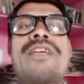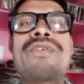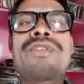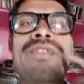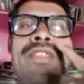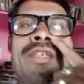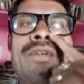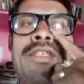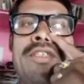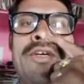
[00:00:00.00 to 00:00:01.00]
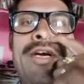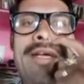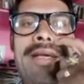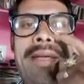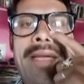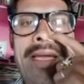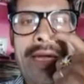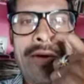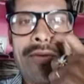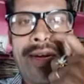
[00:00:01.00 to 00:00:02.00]
equals to 0 is called
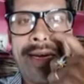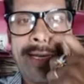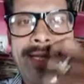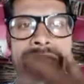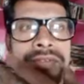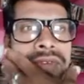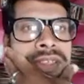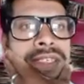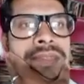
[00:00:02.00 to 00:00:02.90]
a quadratic equation.